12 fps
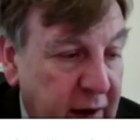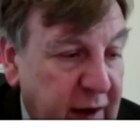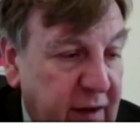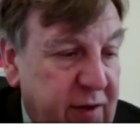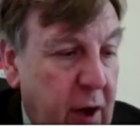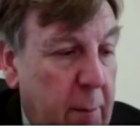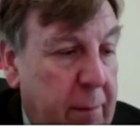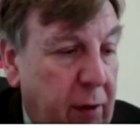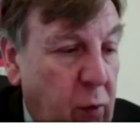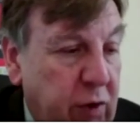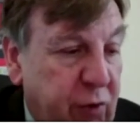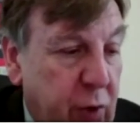One
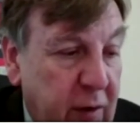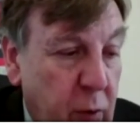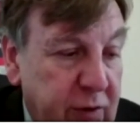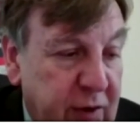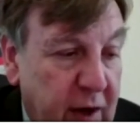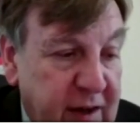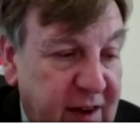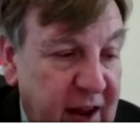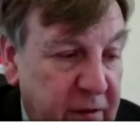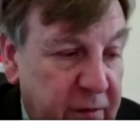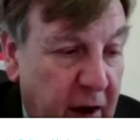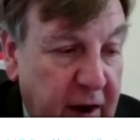example which was
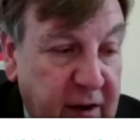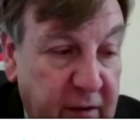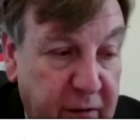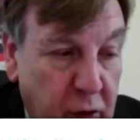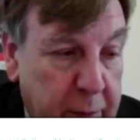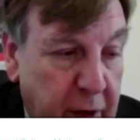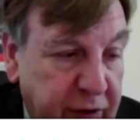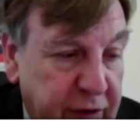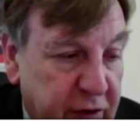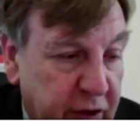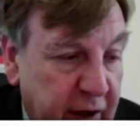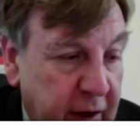identified in the
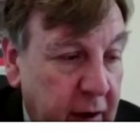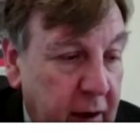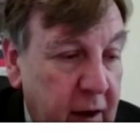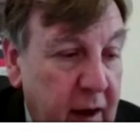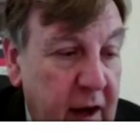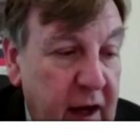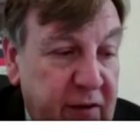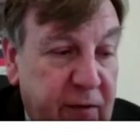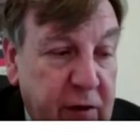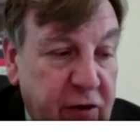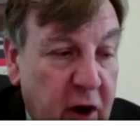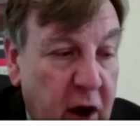repository
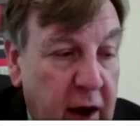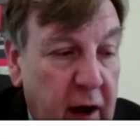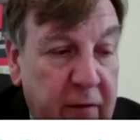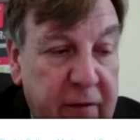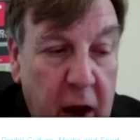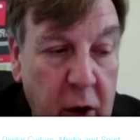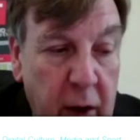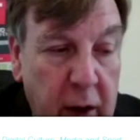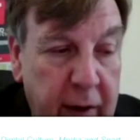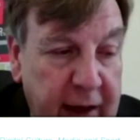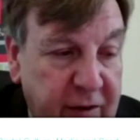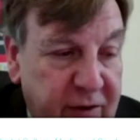is the trial of
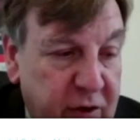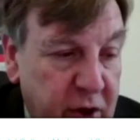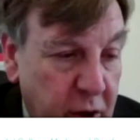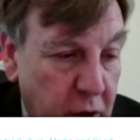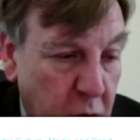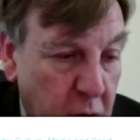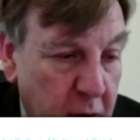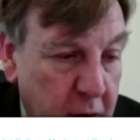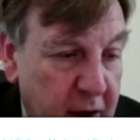HoloLens 2,